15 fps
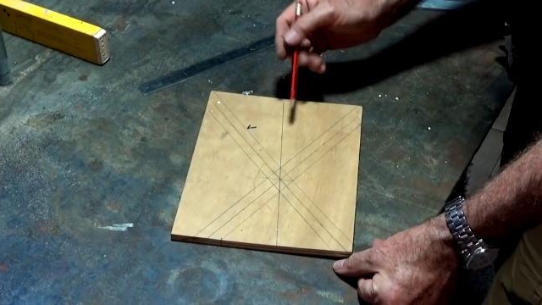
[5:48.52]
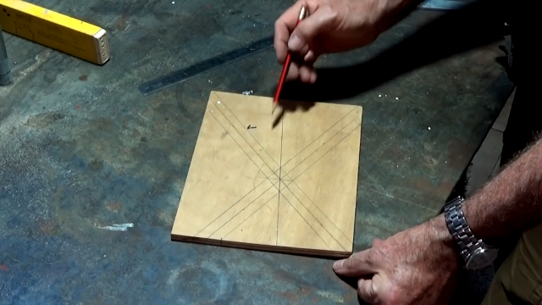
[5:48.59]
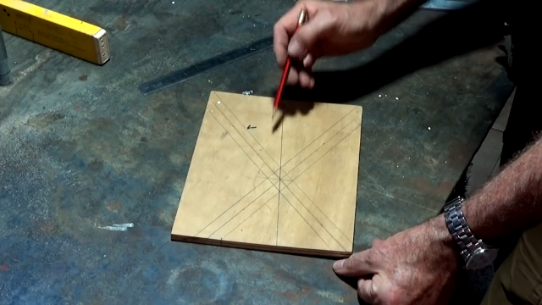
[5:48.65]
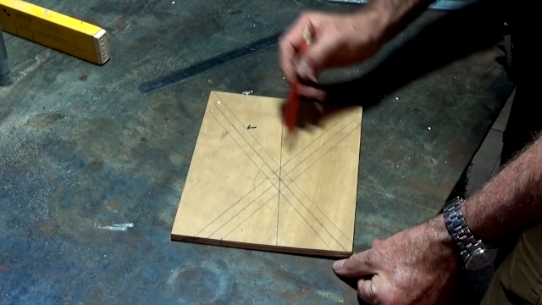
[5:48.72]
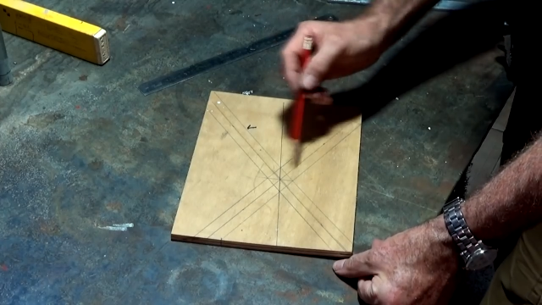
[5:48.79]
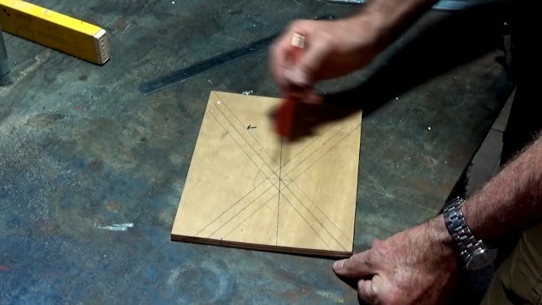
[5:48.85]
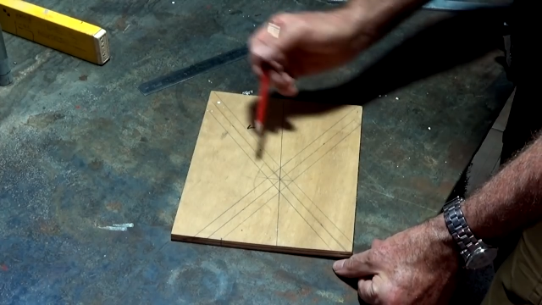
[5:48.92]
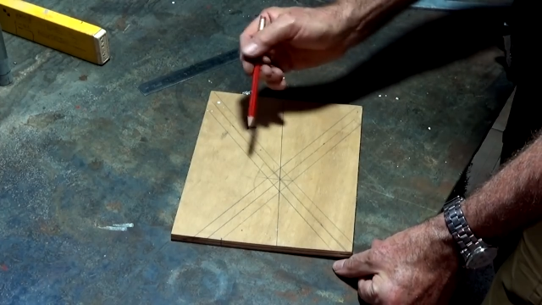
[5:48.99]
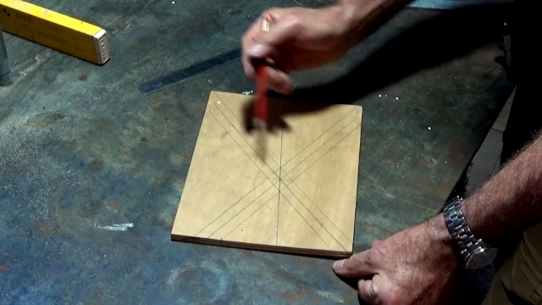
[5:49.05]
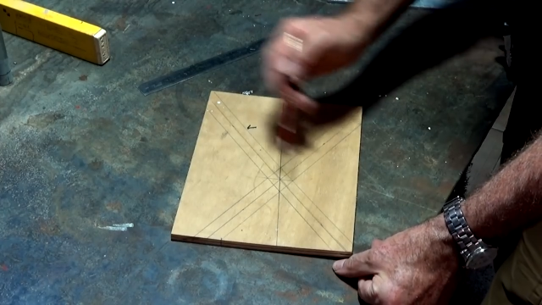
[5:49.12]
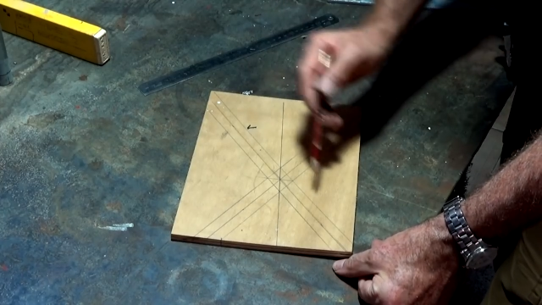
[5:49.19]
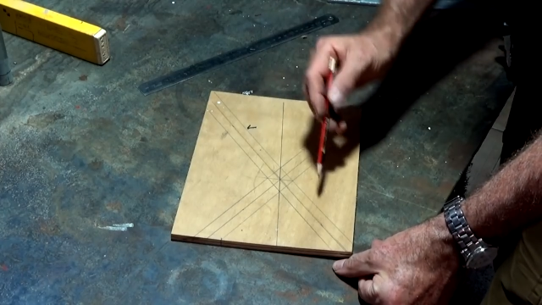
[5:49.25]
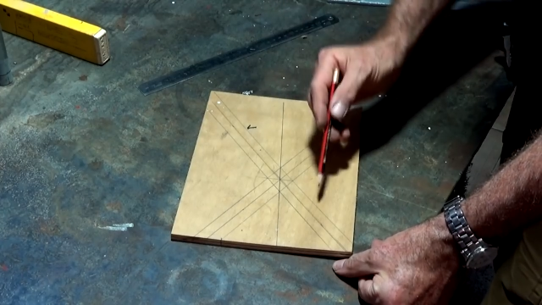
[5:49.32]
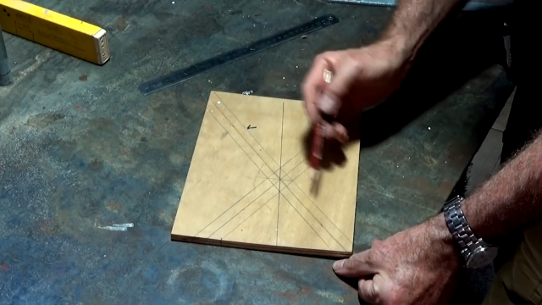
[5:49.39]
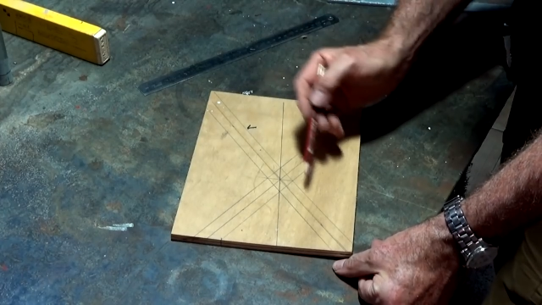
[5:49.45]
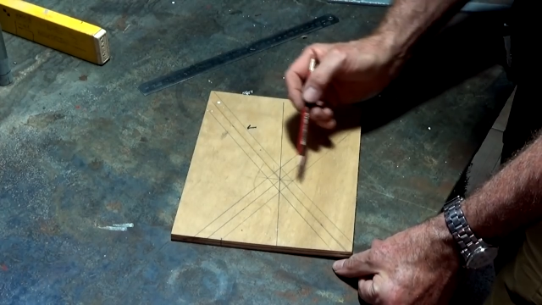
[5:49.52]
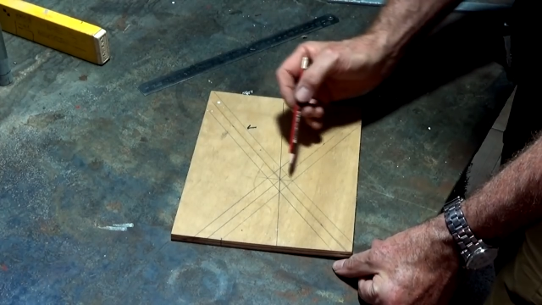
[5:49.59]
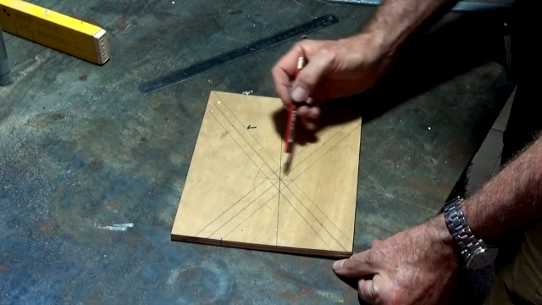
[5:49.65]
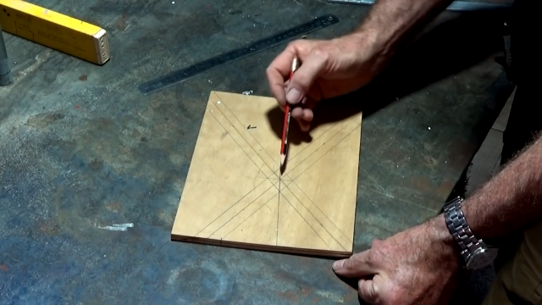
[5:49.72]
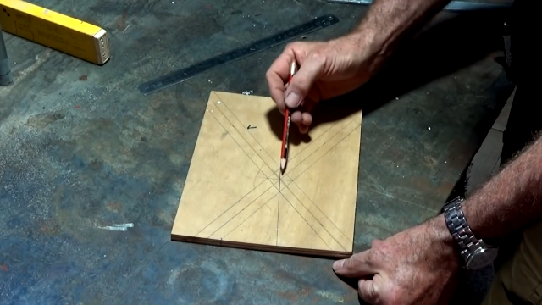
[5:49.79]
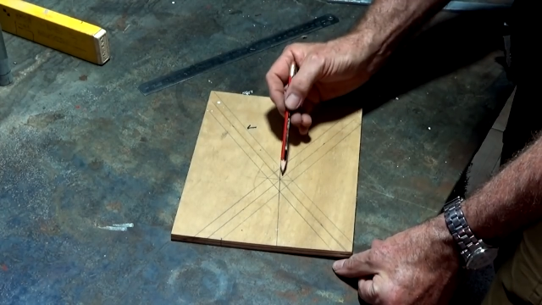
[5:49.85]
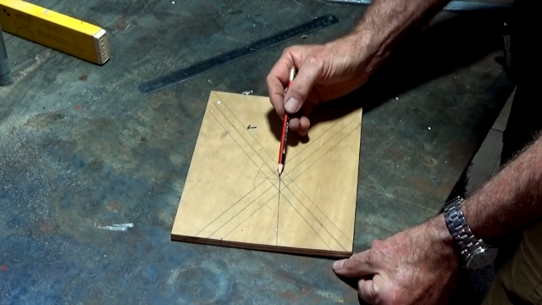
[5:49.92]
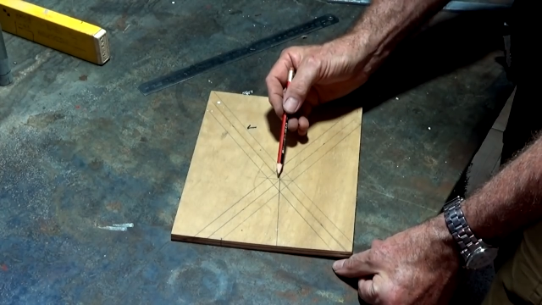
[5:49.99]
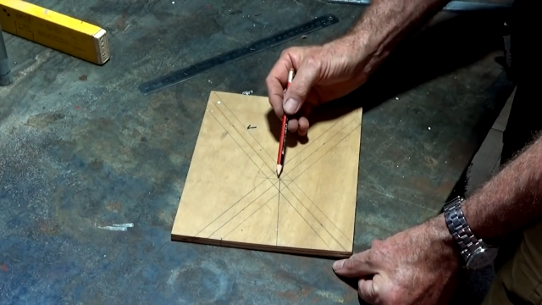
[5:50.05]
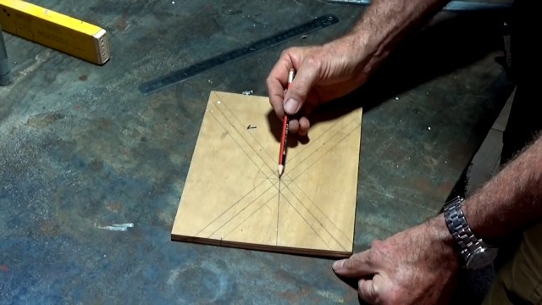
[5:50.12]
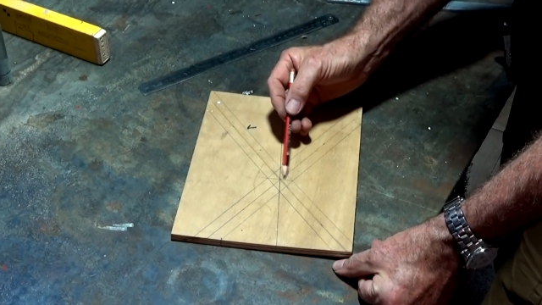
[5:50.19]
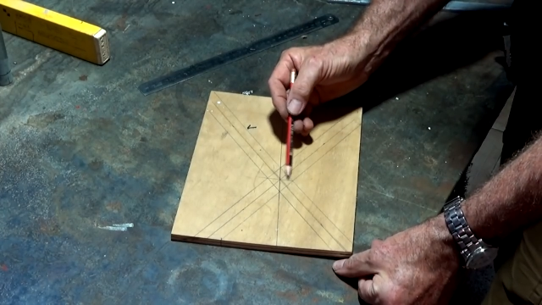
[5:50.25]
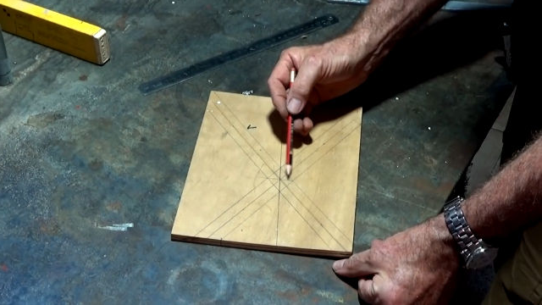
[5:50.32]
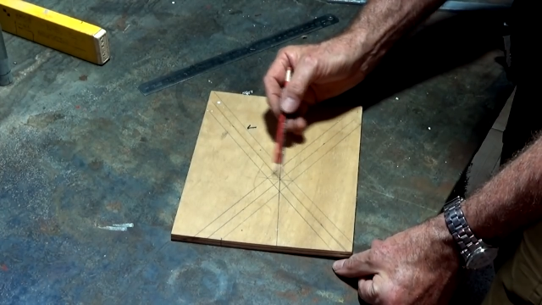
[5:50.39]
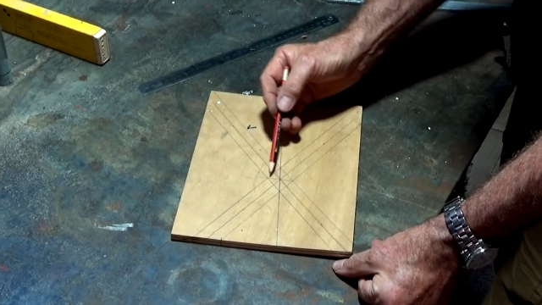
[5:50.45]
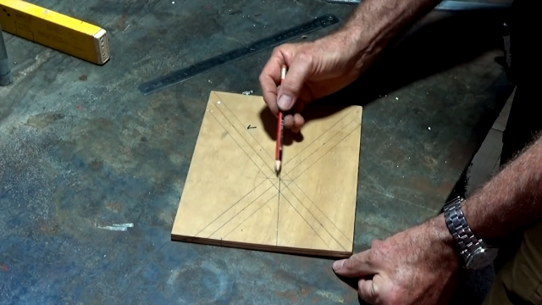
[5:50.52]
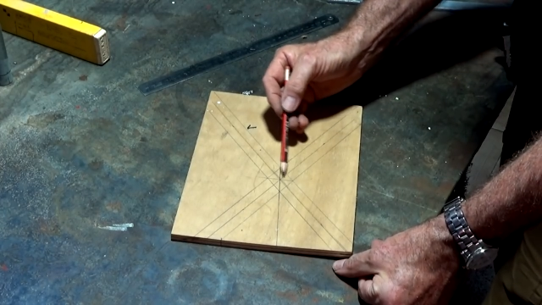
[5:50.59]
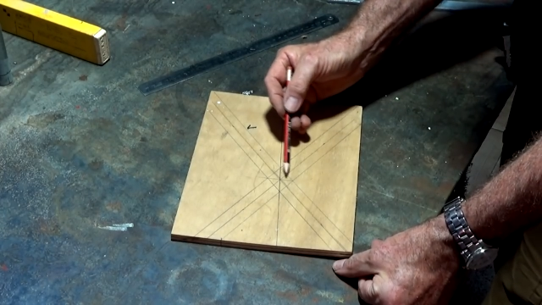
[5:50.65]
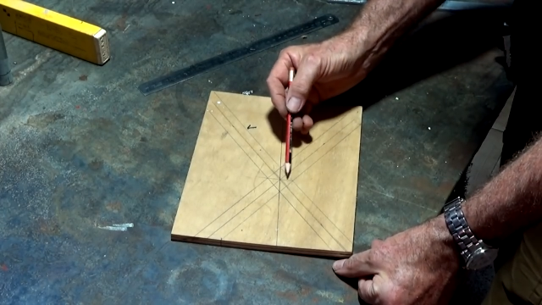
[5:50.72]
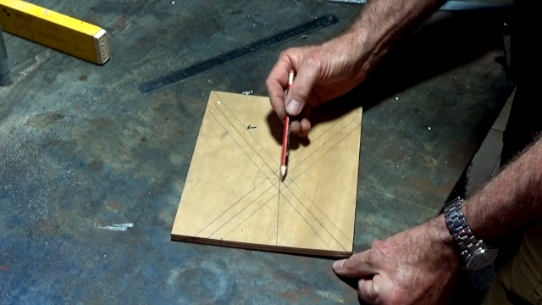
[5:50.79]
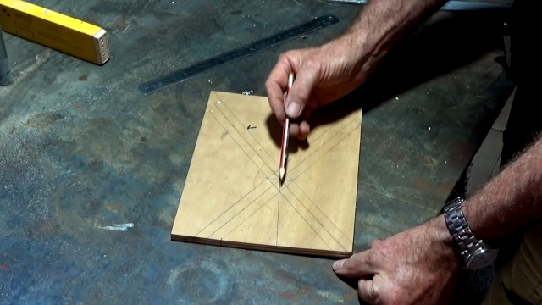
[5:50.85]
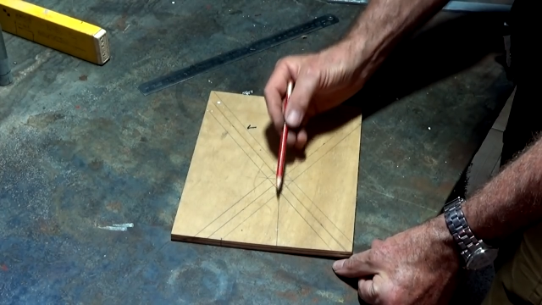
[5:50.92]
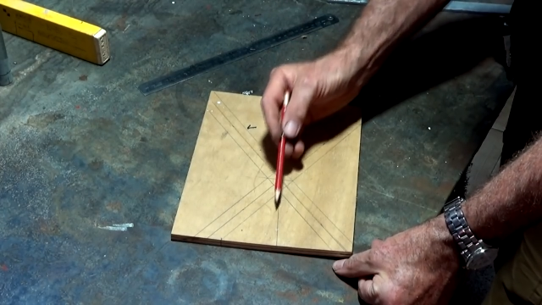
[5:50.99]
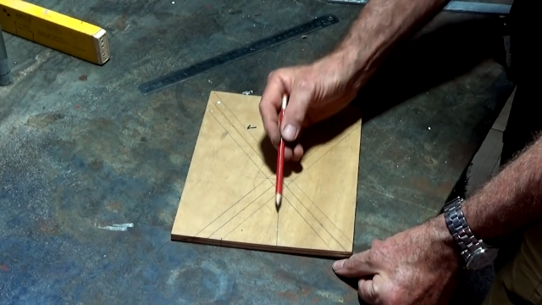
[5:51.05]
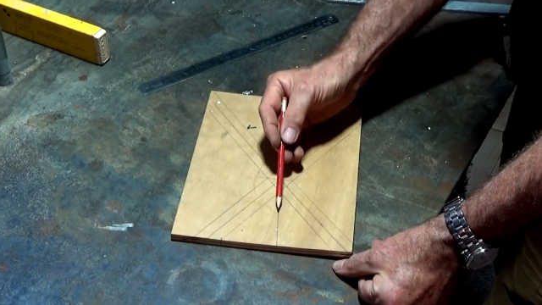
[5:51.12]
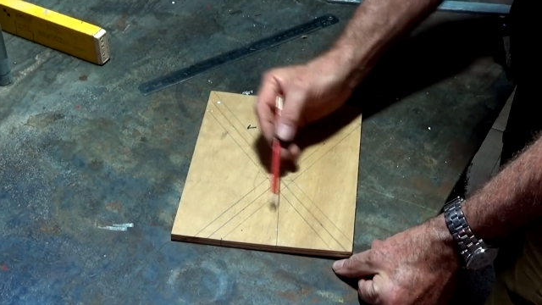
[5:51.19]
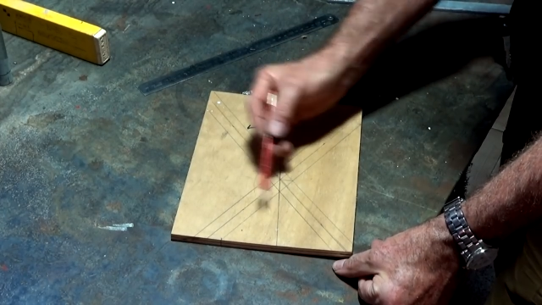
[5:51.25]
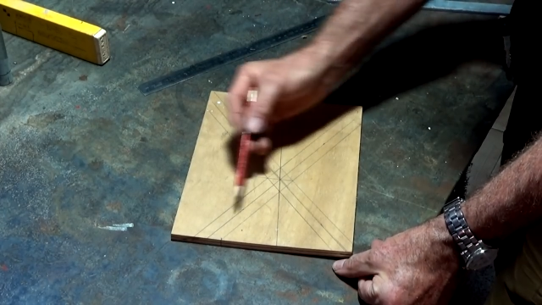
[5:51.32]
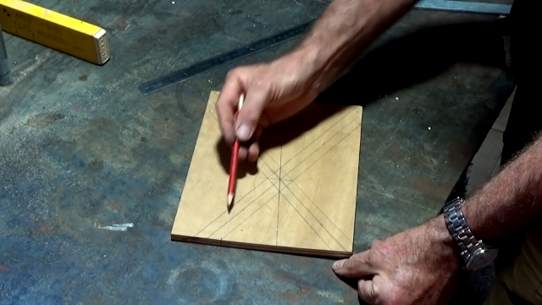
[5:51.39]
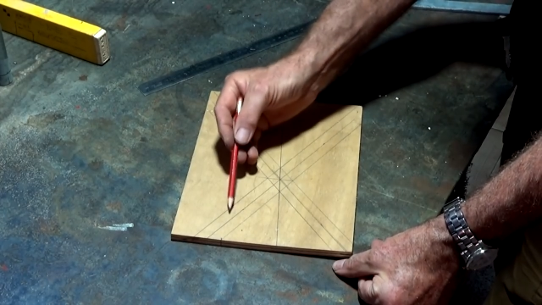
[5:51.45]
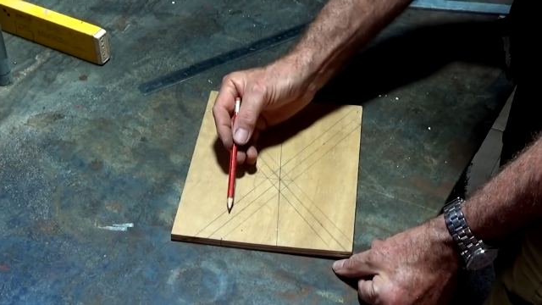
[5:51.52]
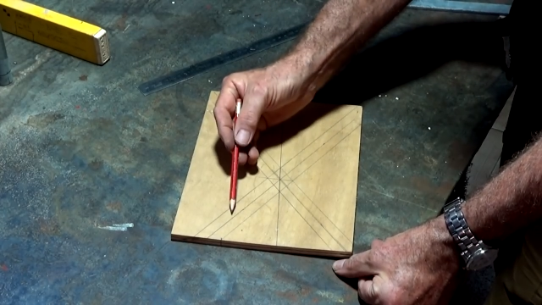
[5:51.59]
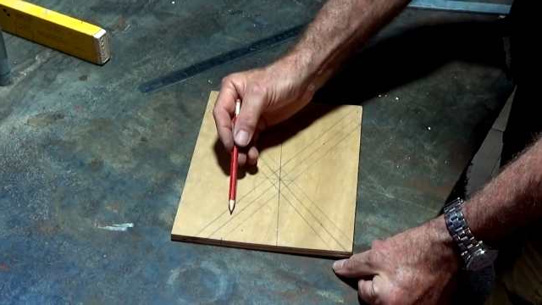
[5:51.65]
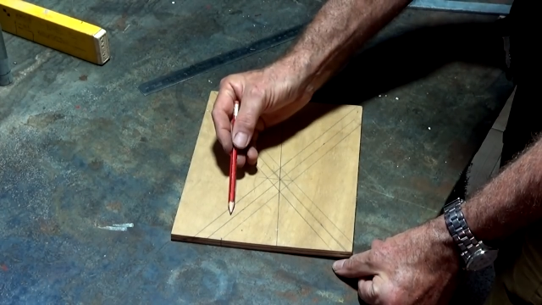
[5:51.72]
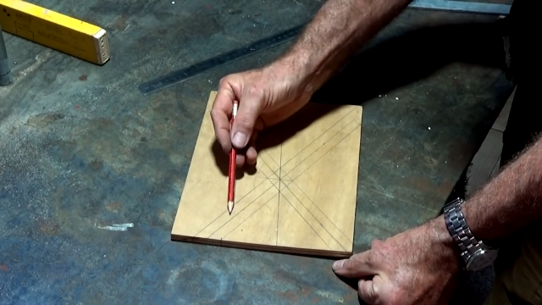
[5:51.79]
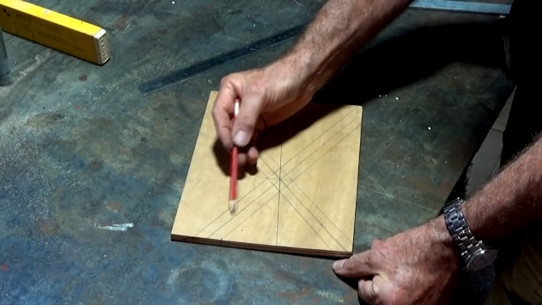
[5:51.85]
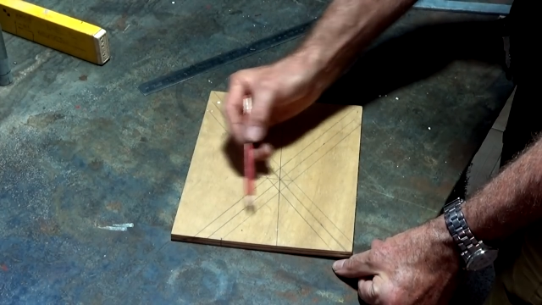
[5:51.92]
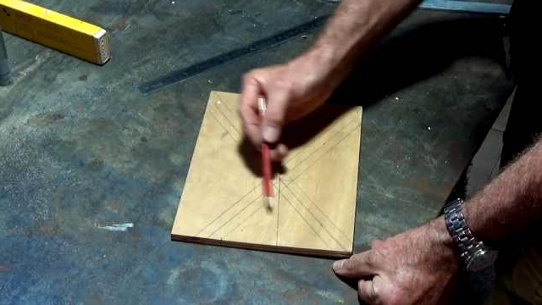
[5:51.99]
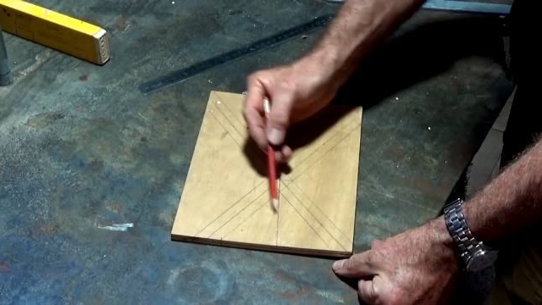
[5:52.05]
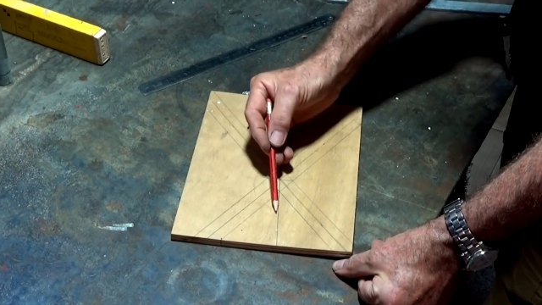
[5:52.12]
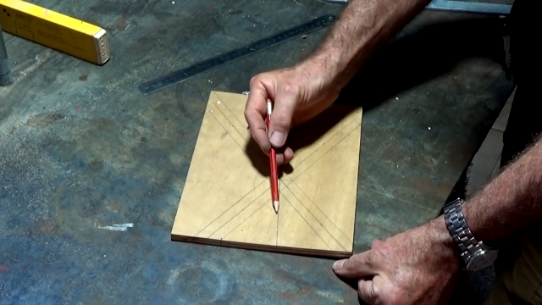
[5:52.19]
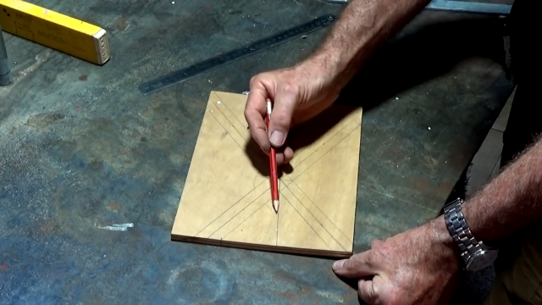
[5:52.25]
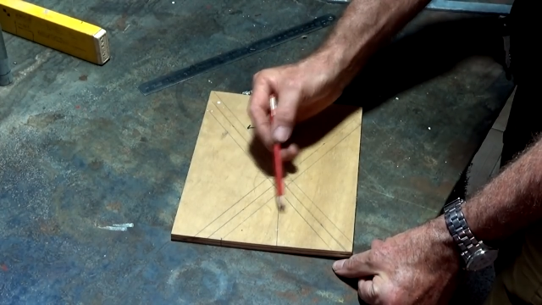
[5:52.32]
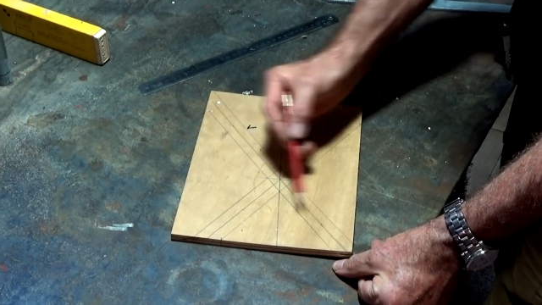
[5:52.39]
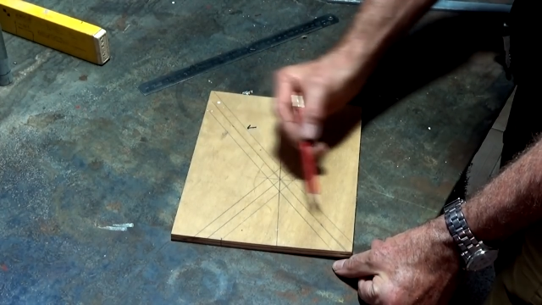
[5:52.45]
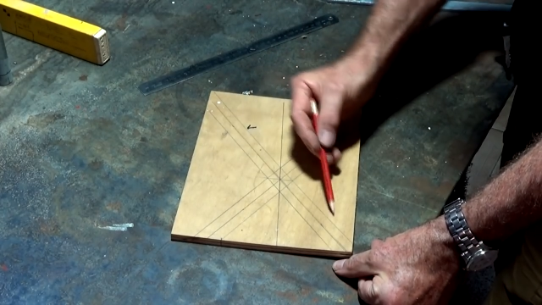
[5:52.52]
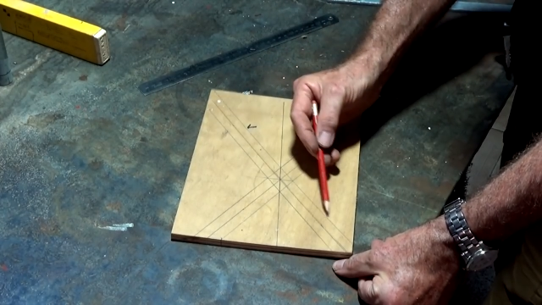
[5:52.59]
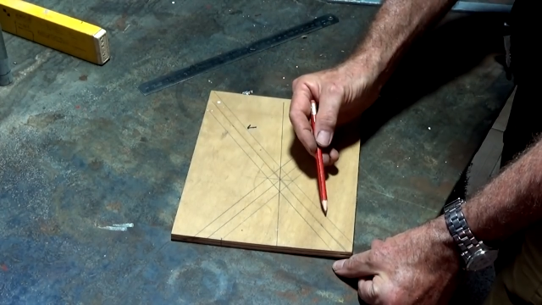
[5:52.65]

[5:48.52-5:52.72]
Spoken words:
No face is visible, so there are no lips to read.